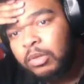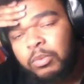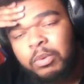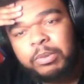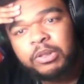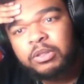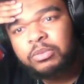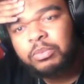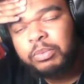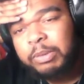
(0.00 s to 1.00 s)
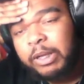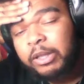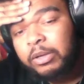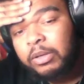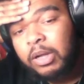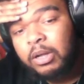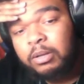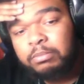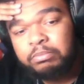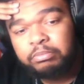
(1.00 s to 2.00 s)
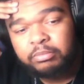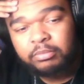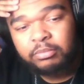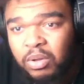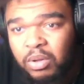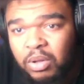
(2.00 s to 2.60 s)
What position will we play, though?